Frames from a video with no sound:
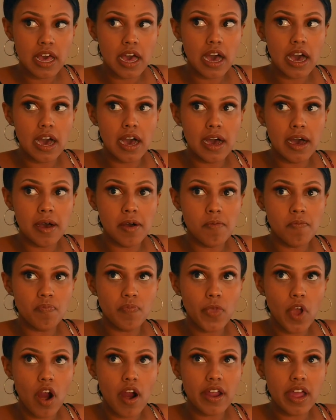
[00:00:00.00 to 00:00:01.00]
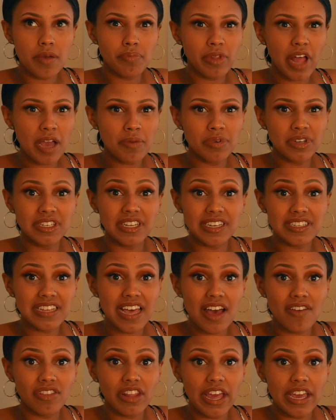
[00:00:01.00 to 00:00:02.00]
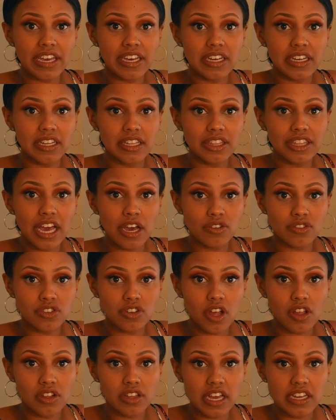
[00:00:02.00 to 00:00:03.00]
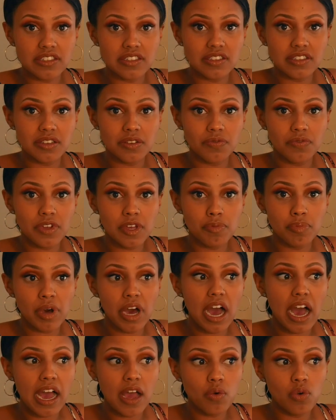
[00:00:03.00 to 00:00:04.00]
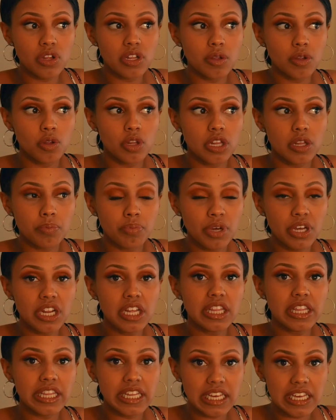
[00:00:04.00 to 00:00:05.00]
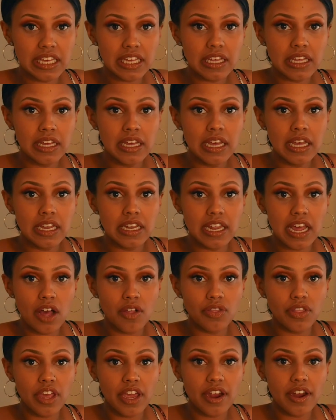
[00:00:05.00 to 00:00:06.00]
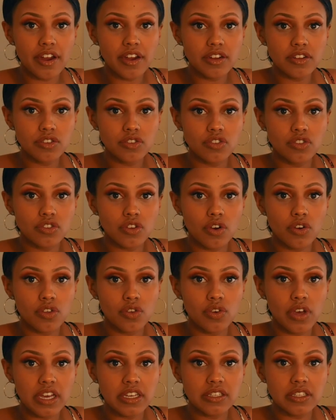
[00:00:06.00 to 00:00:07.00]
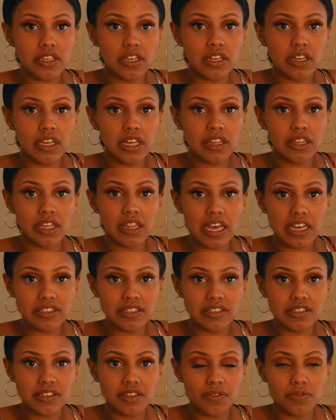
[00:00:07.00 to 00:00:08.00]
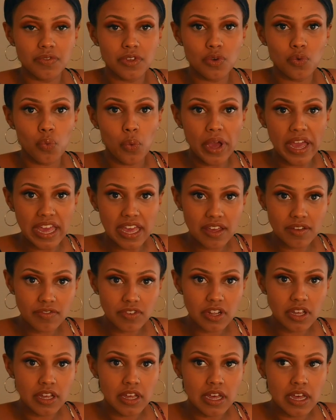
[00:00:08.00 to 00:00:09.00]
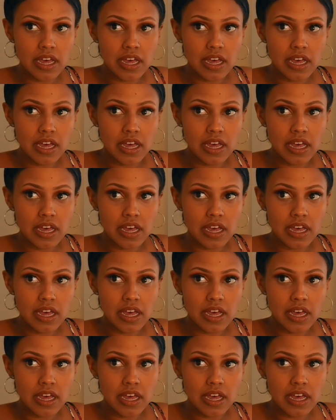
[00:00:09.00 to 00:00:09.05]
Aria Blackbook does have like a $1,000 licensing fee, but I will put a link down there so you guys can get the licensing fee waived.